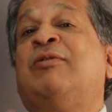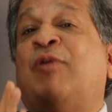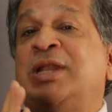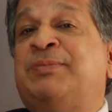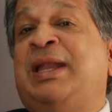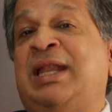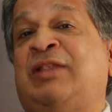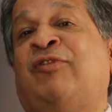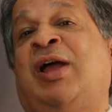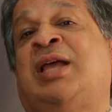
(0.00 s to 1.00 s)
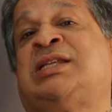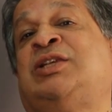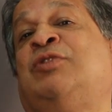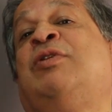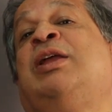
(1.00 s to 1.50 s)
What is brain death? If I ask
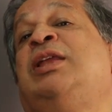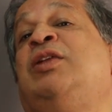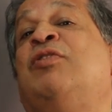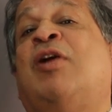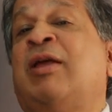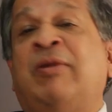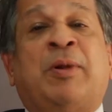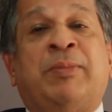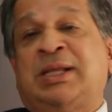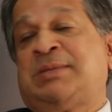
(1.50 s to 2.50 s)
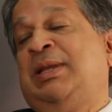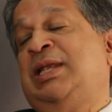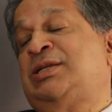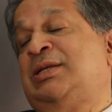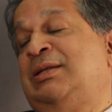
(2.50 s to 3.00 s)
you, you will not have a proper
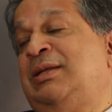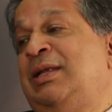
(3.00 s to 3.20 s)
explanation.